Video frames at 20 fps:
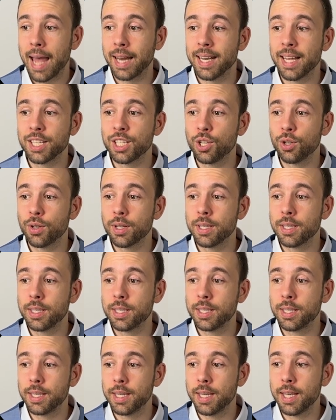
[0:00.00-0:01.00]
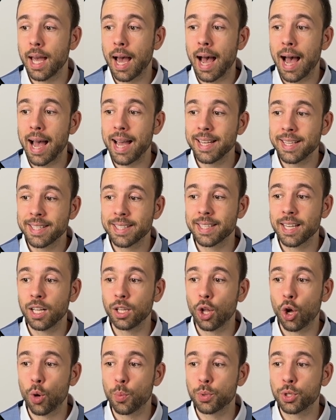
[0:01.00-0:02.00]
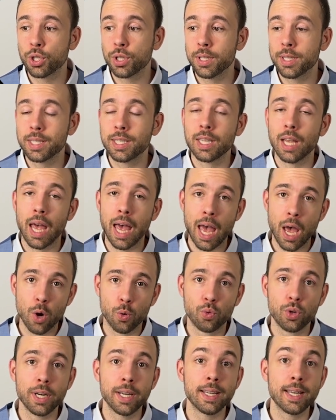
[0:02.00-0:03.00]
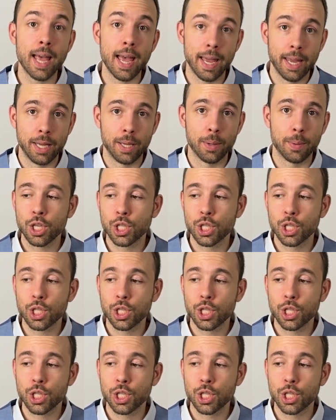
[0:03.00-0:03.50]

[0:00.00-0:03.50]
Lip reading: And as you can see, I sell options every day.